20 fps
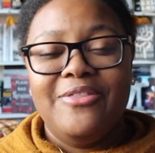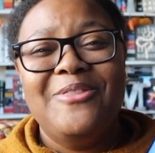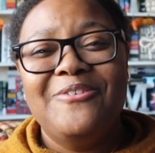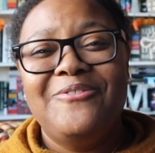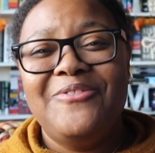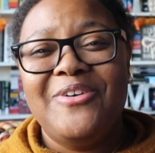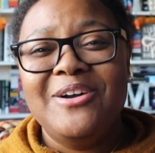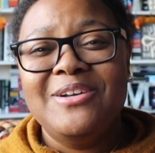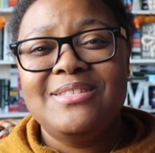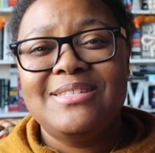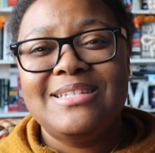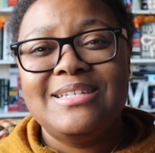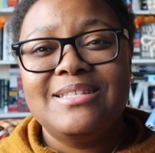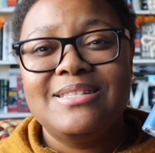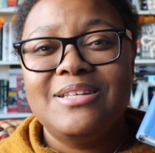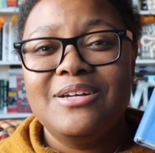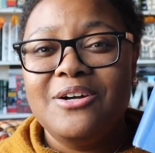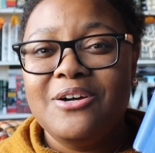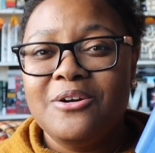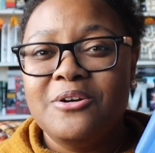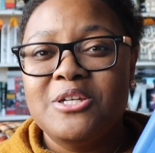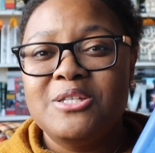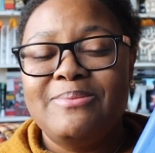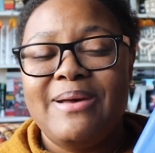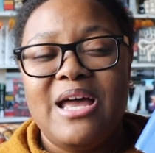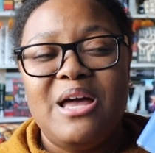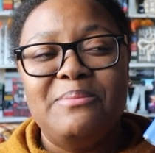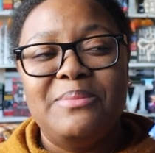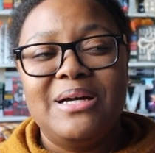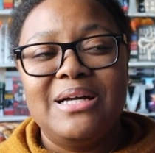The first is The Girls
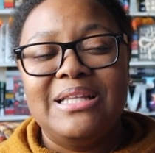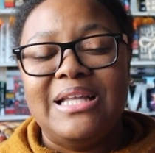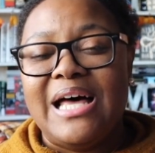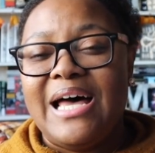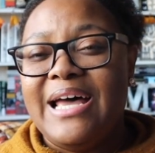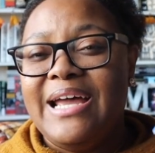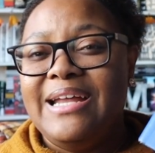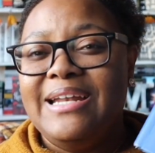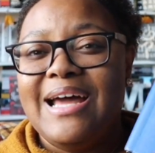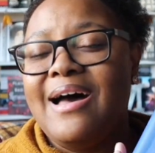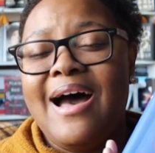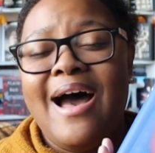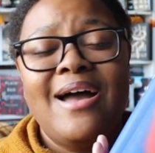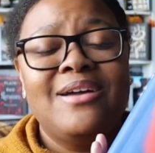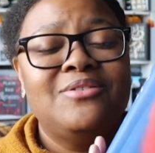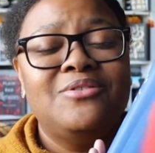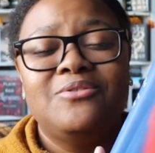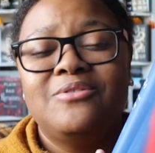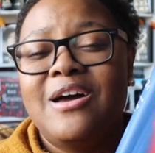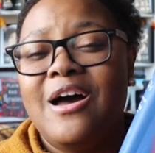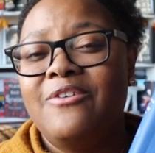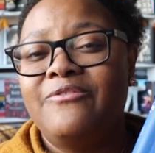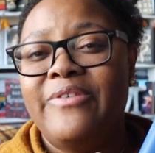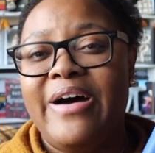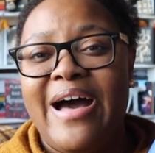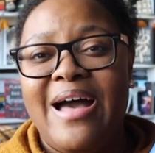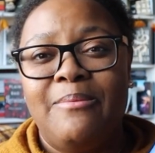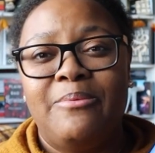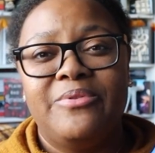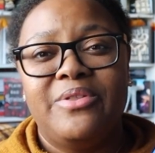by Emma Cline. I do not
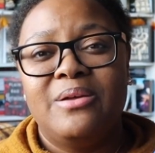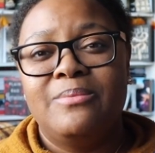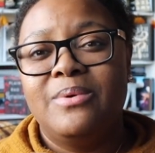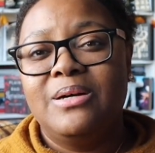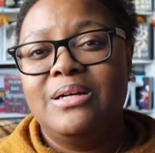vibe with Emma